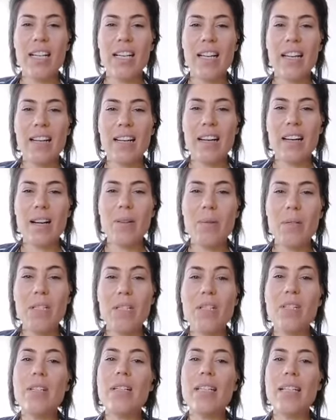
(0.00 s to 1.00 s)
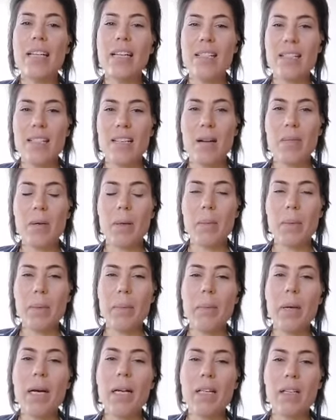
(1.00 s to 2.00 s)
And I would do it next time I'm
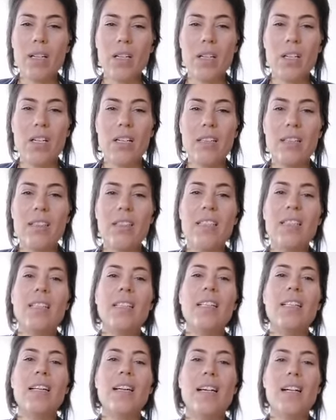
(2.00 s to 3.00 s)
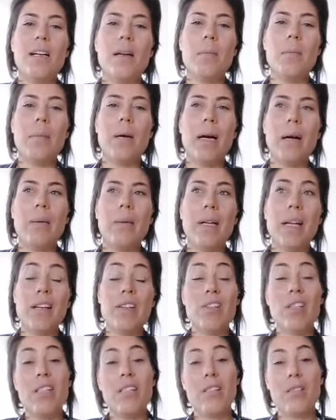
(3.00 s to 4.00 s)
in my car. I would
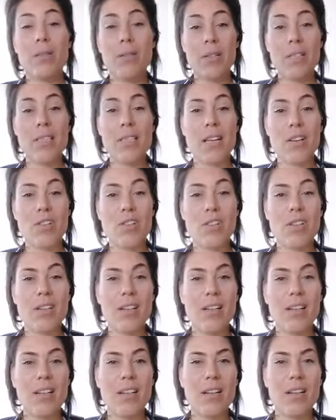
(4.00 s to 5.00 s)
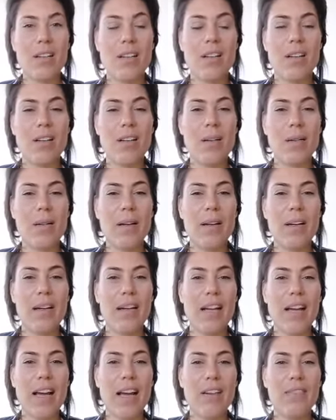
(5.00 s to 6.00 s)
actually do a session
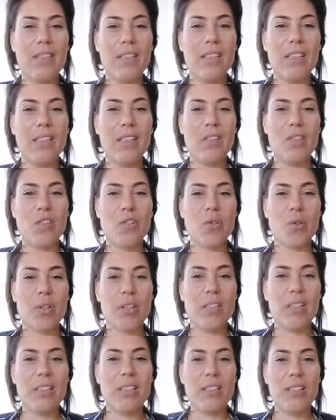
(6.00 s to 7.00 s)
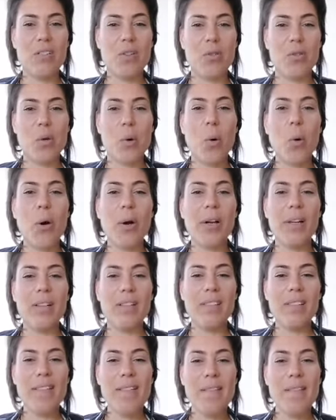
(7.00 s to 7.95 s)
and have a short little tutorial